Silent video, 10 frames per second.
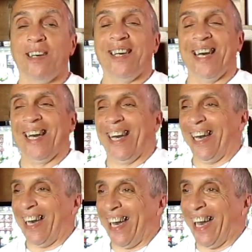
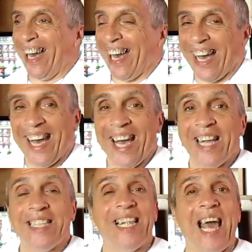
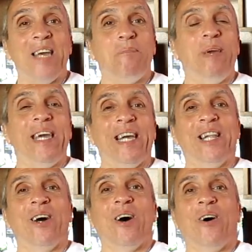Today being